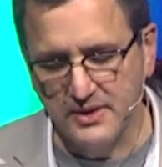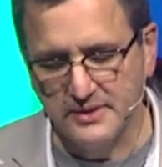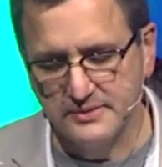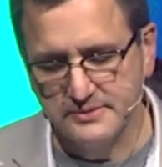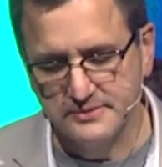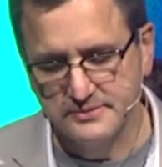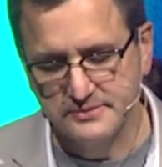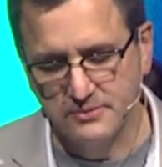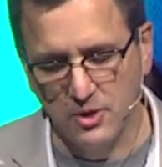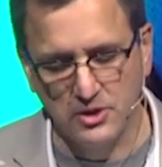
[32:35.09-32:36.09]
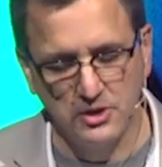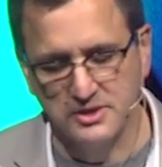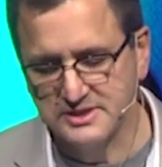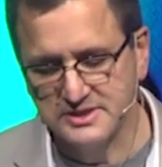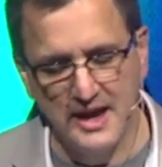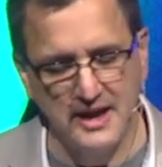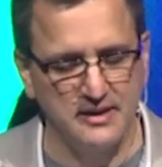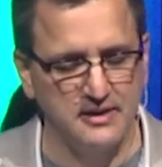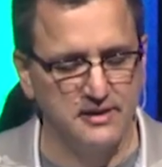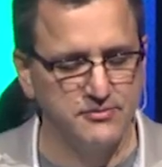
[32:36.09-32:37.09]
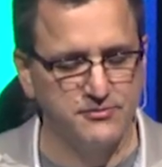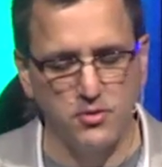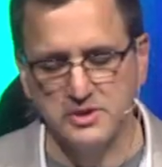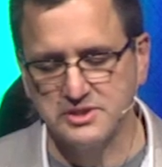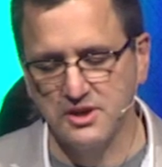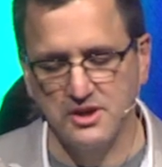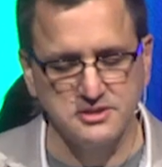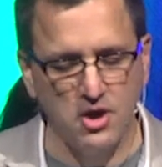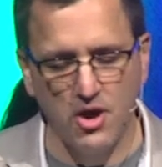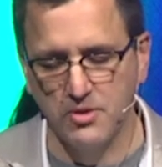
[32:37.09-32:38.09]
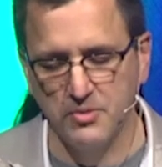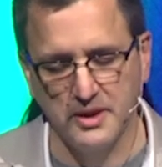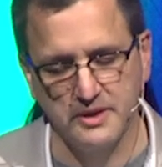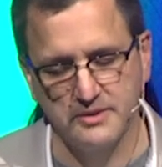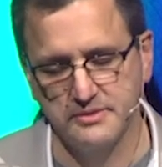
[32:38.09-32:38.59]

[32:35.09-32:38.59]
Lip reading: walk alongside of, focus on, talk with.